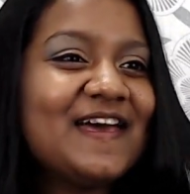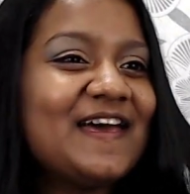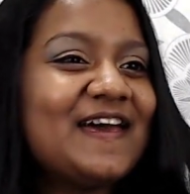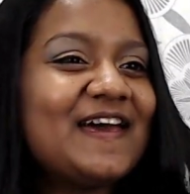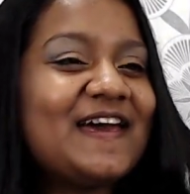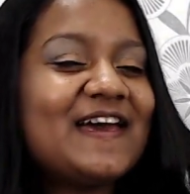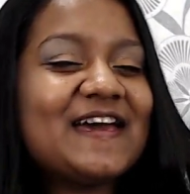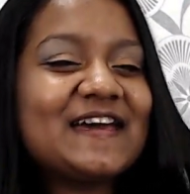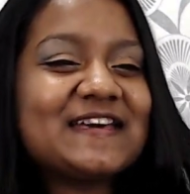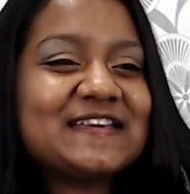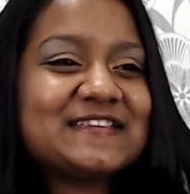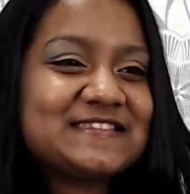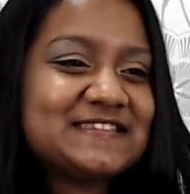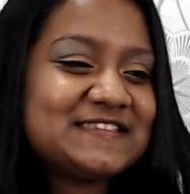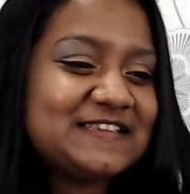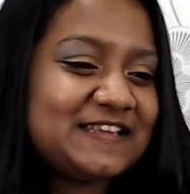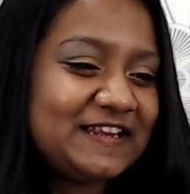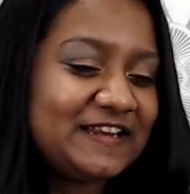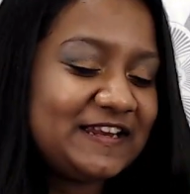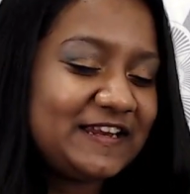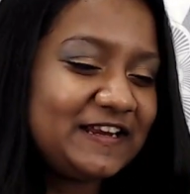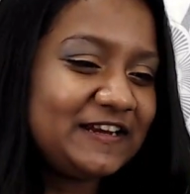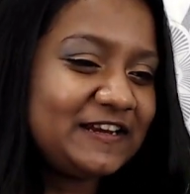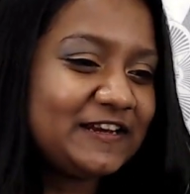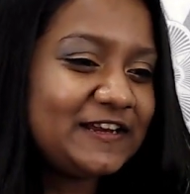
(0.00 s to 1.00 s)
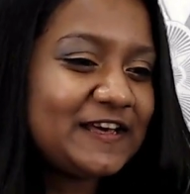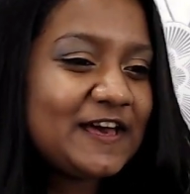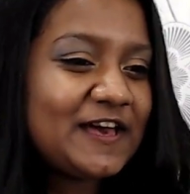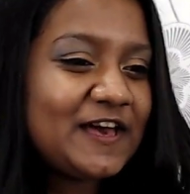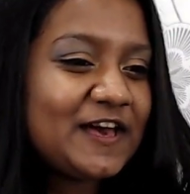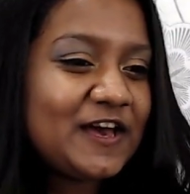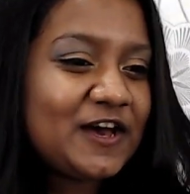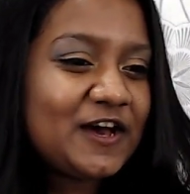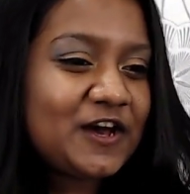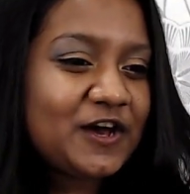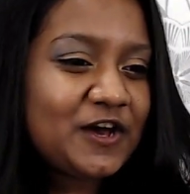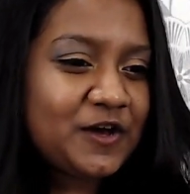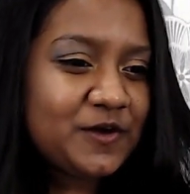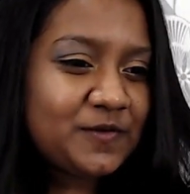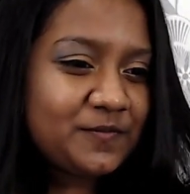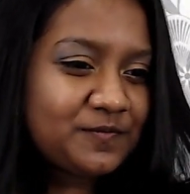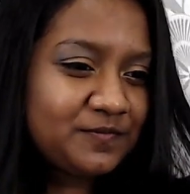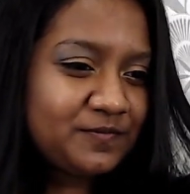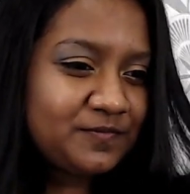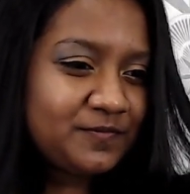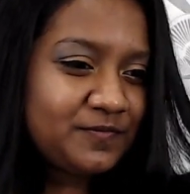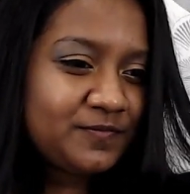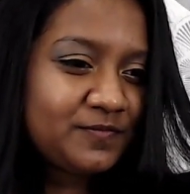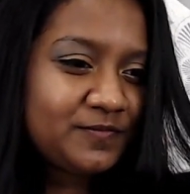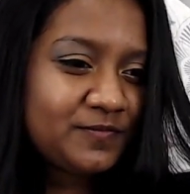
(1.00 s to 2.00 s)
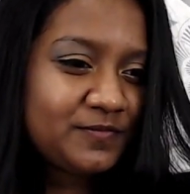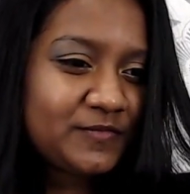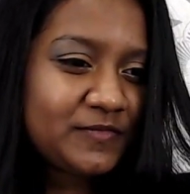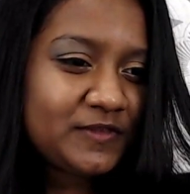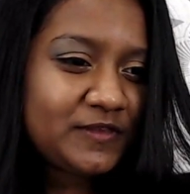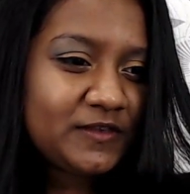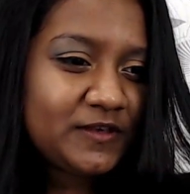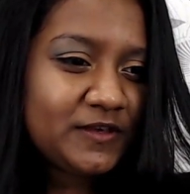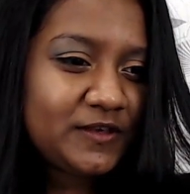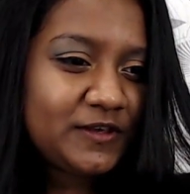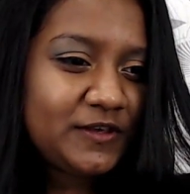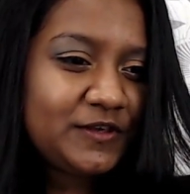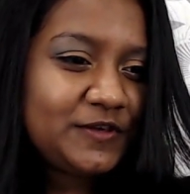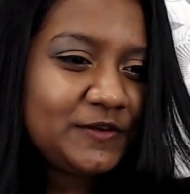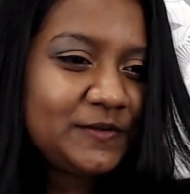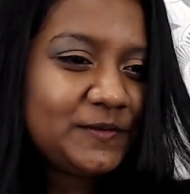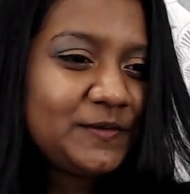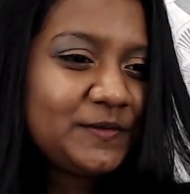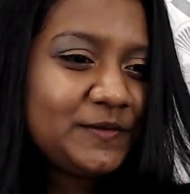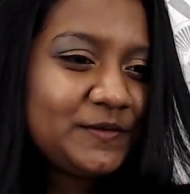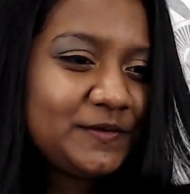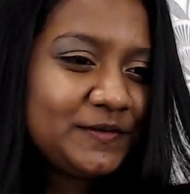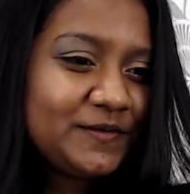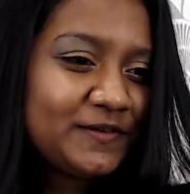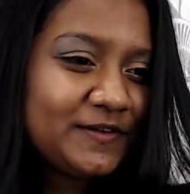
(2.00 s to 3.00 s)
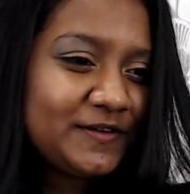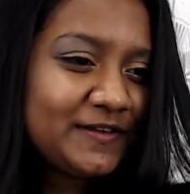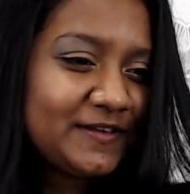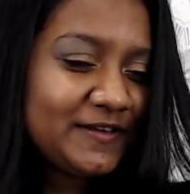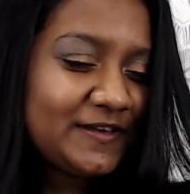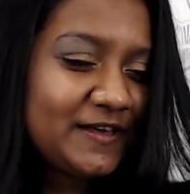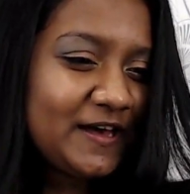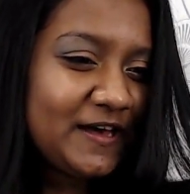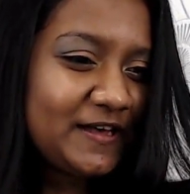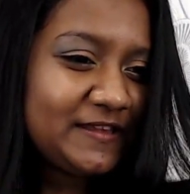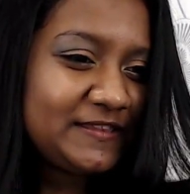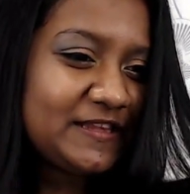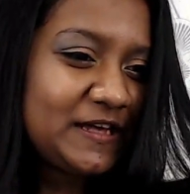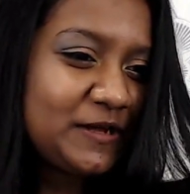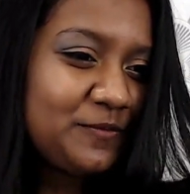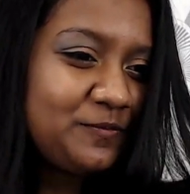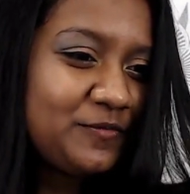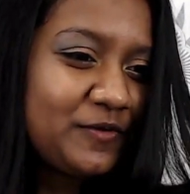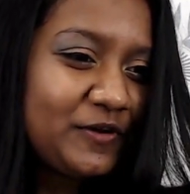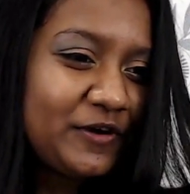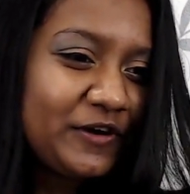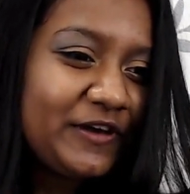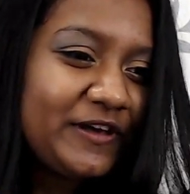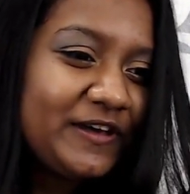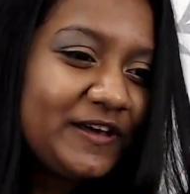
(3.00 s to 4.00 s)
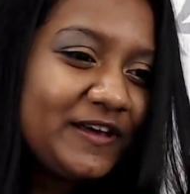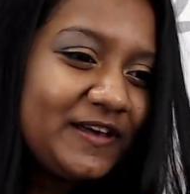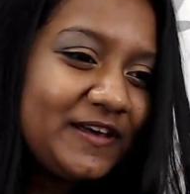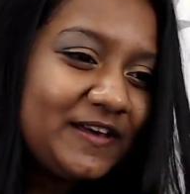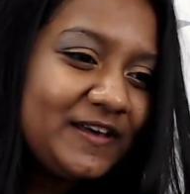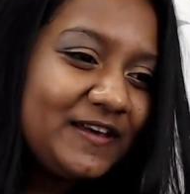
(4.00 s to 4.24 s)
Excellent. You? Yeah, that boy?